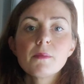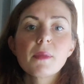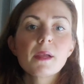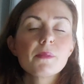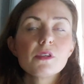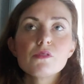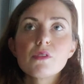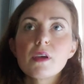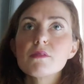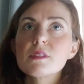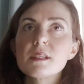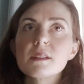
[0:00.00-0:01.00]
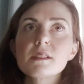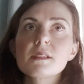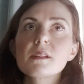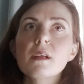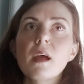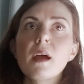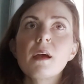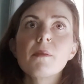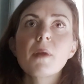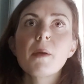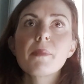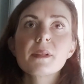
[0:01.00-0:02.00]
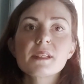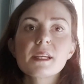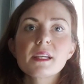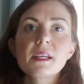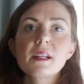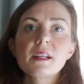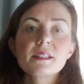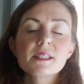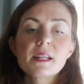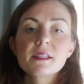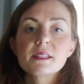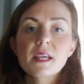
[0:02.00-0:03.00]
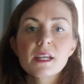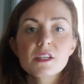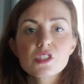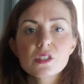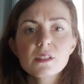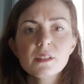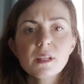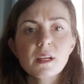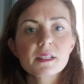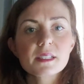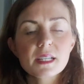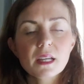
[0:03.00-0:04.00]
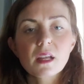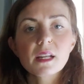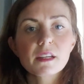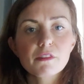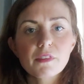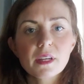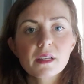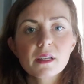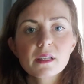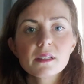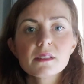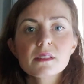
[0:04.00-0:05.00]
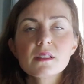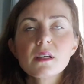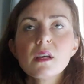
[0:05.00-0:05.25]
Maybe you noticed a particular sensation, like tingling fingers.